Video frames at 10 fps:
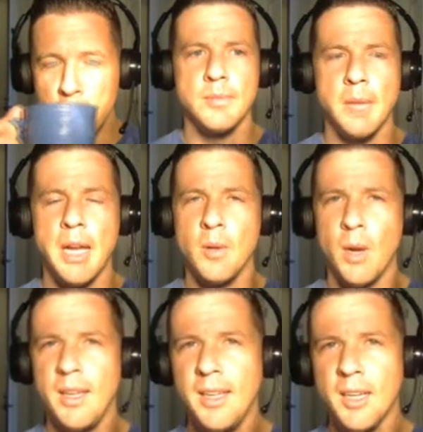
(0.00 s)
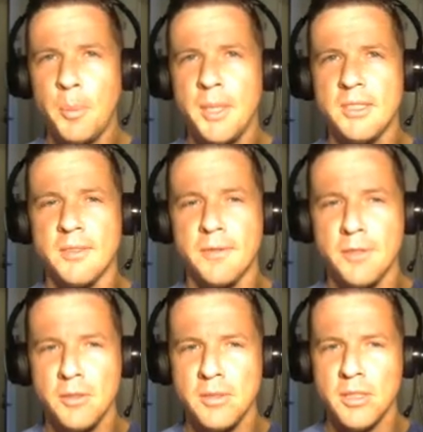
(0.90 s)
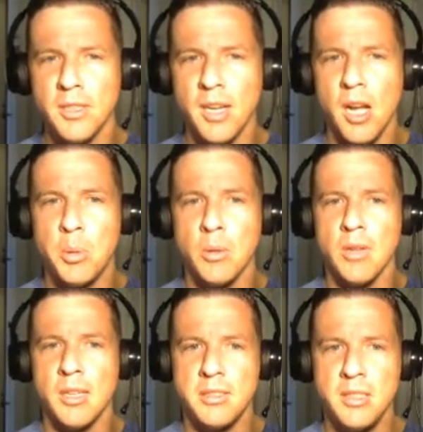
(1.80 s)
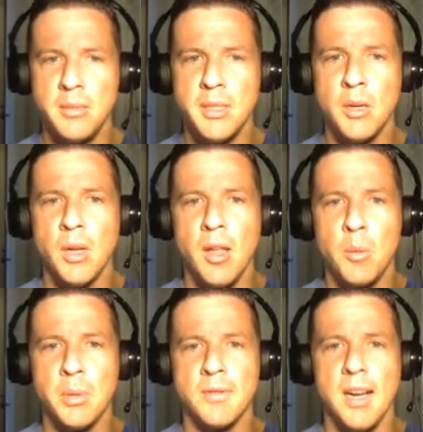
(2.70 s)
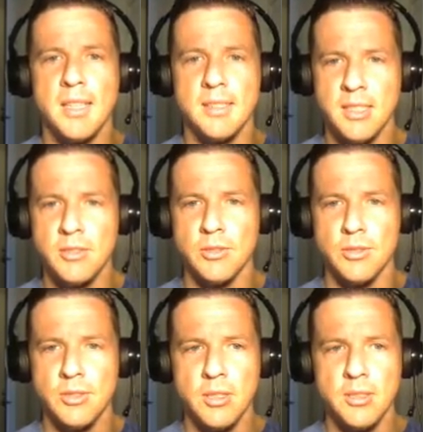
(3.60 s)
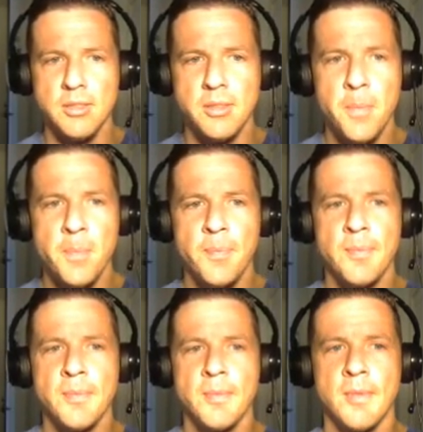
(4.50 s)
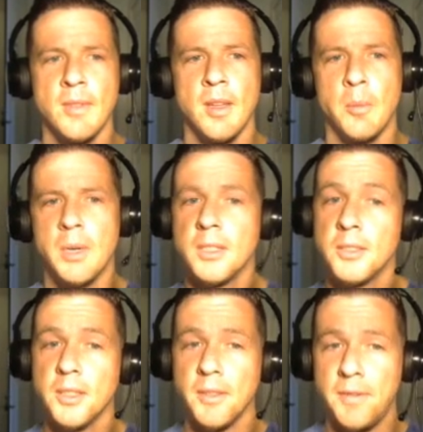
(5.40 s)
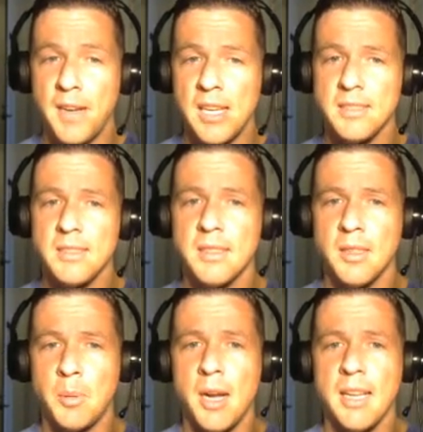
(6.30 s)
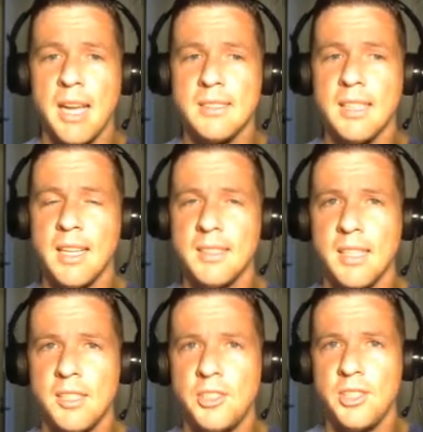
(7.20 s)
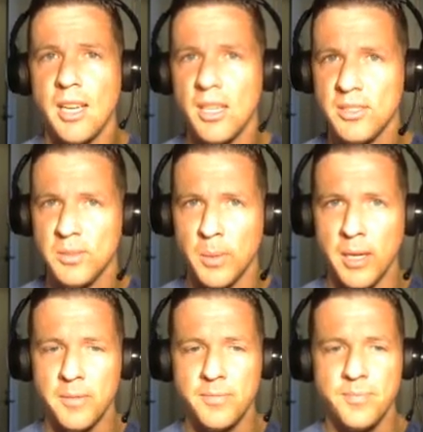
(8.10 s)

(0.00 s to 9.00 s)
Anyway, eating a piece of fruit during hypoglycemia will help provide essential sugars, but during a fast, the body has to get its energy elsewhere.